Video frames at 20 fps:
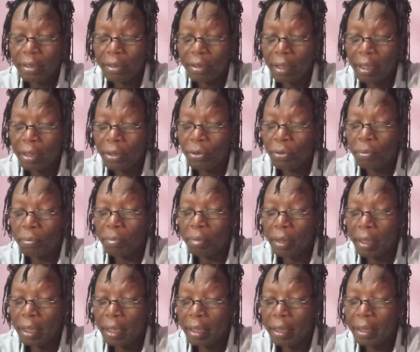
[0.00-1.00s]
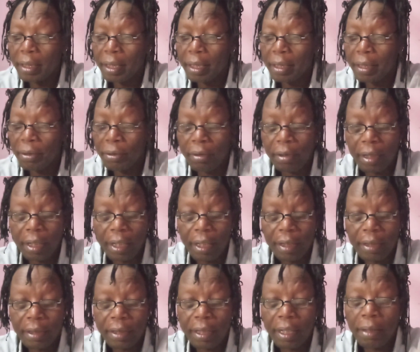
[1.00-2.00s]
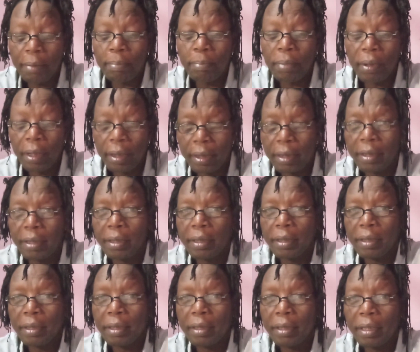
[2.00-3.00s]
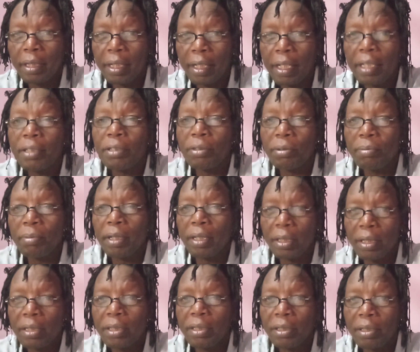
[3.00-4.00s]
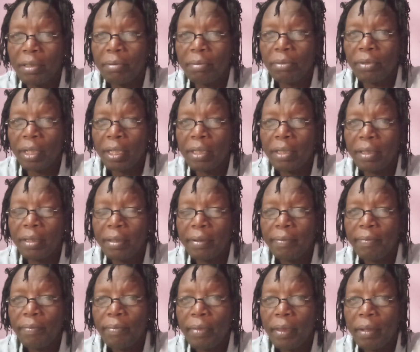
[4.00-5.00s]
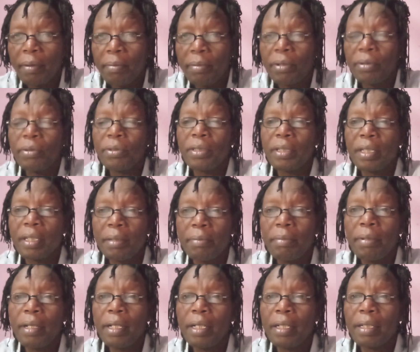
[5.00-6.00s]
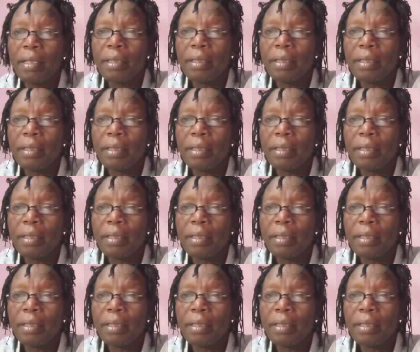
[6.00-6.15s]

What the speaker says: try to break the nucleus apart. Electromagnetism, right? Because they rebel.